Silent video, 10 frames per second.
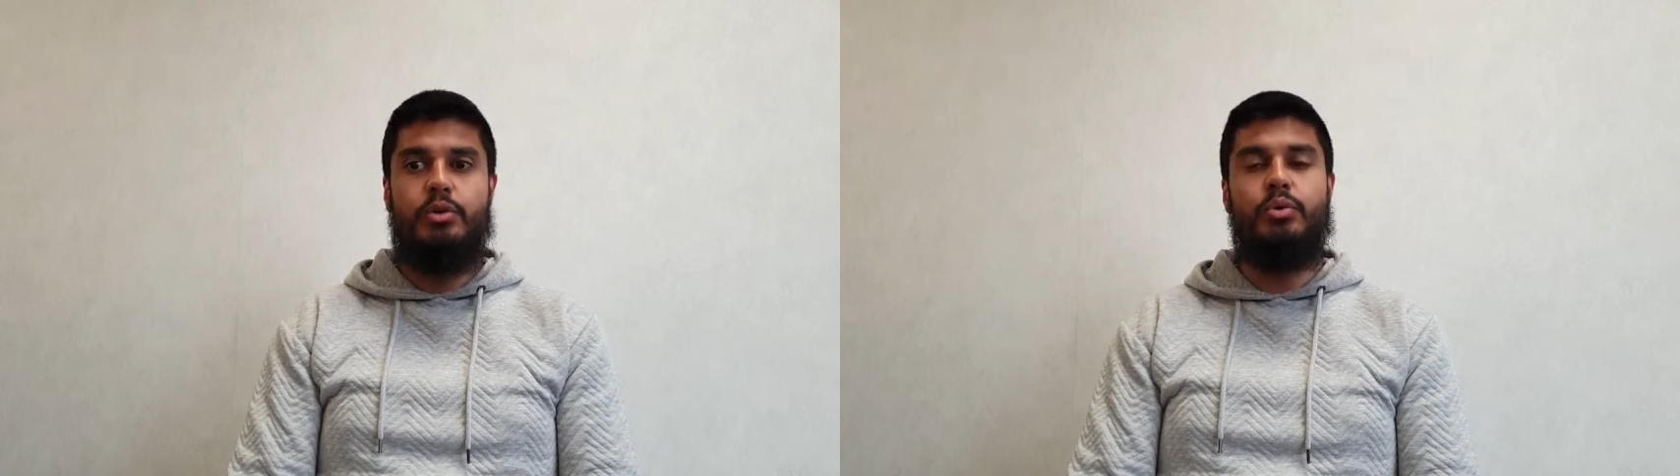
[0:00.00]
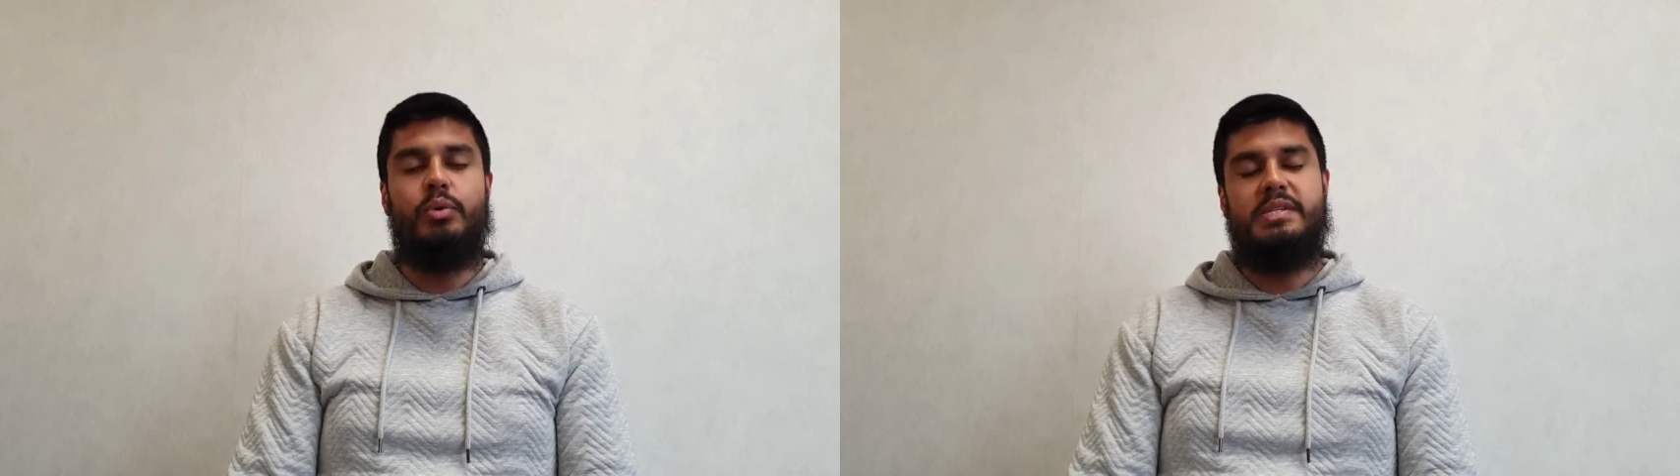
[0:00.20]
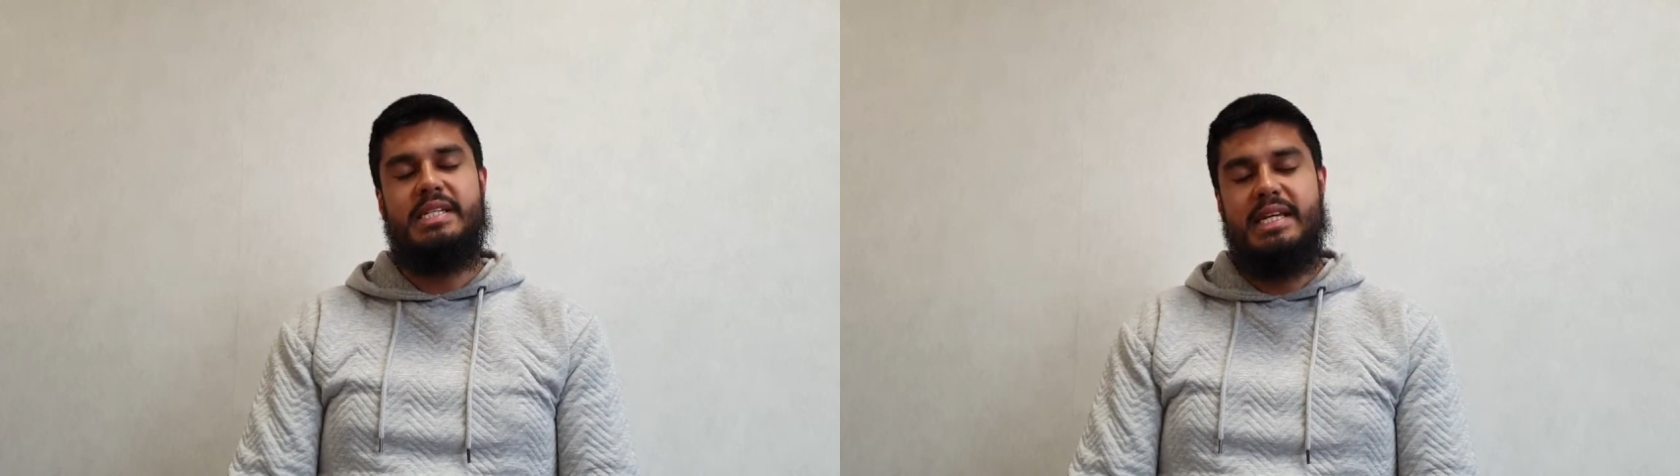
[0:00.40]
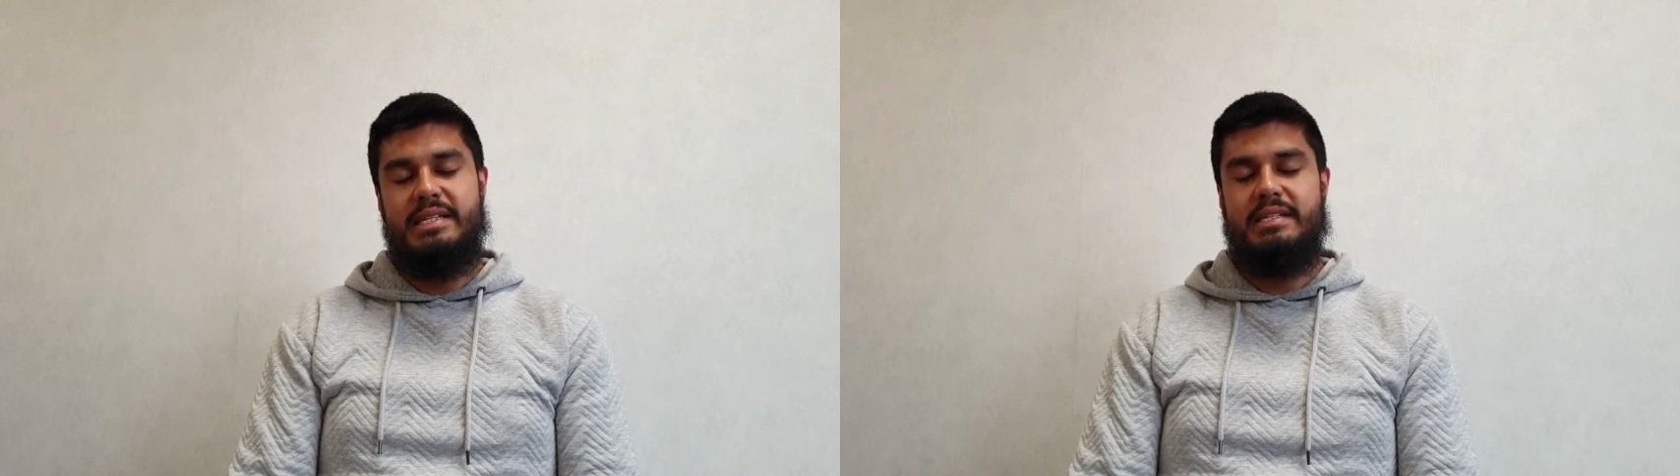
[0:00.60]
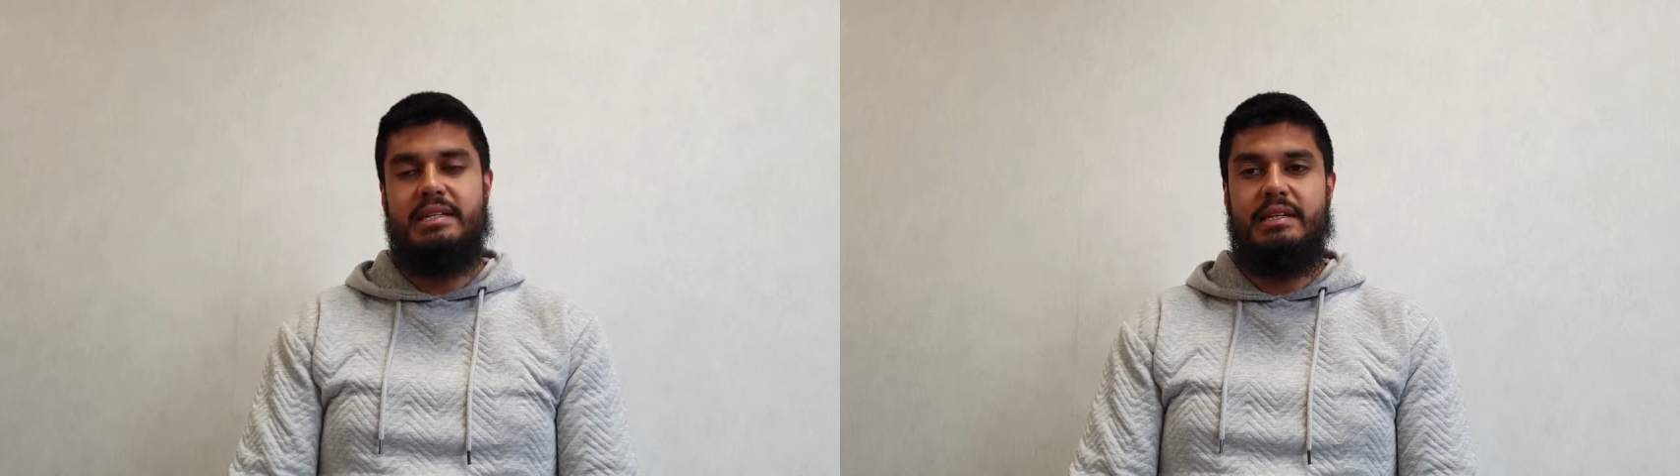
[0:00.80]
nor
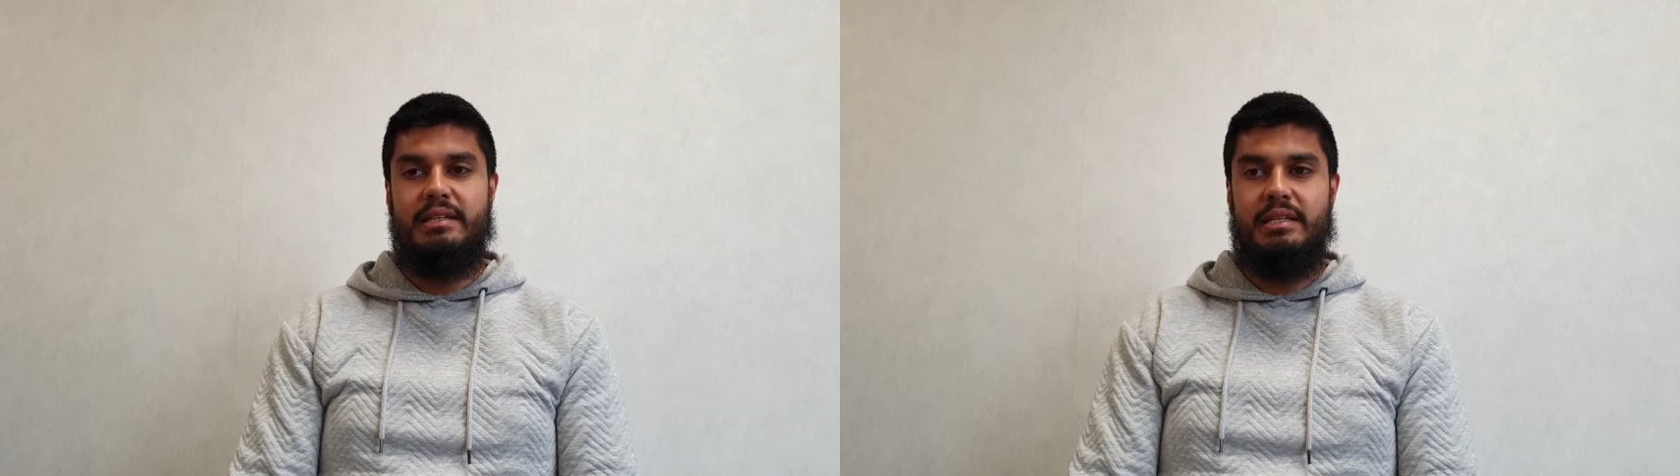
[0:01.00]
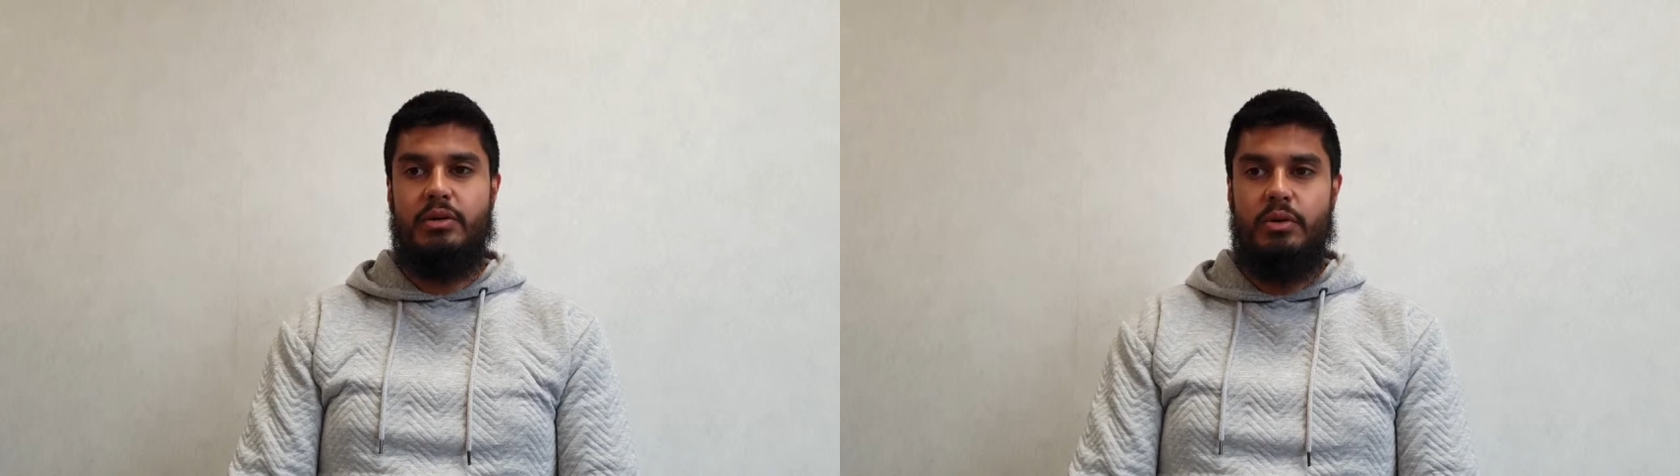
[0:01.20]
sit in the